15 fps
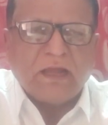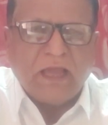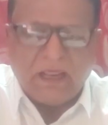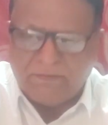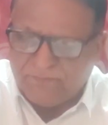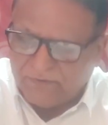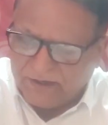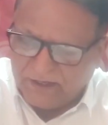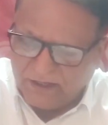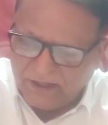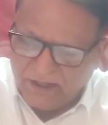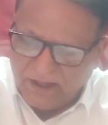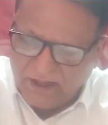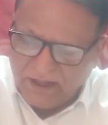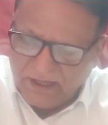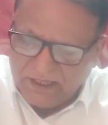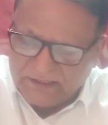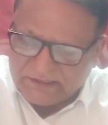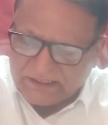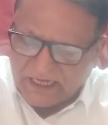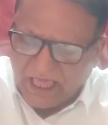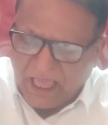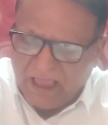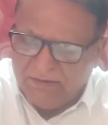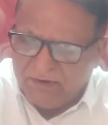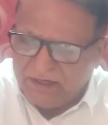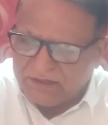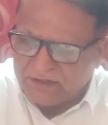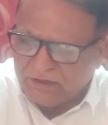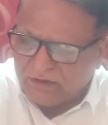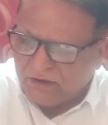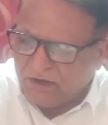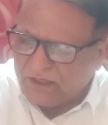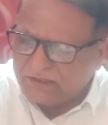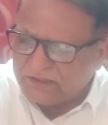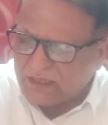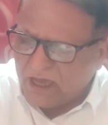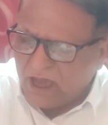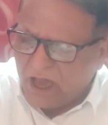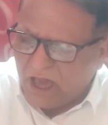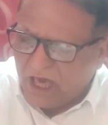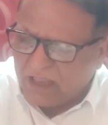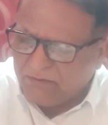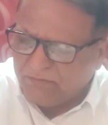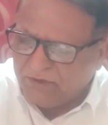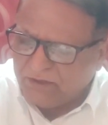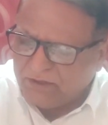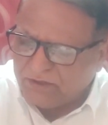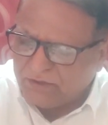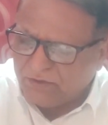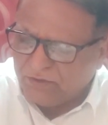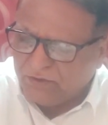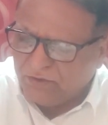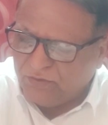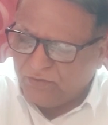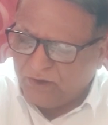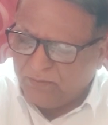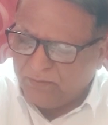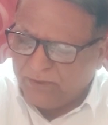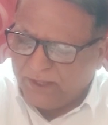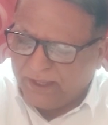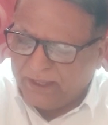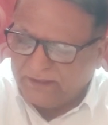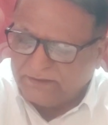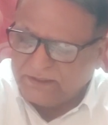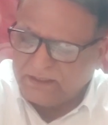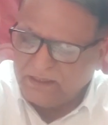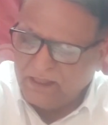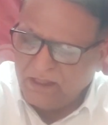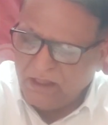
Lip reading: carefully, is liable to cause harm to human beings,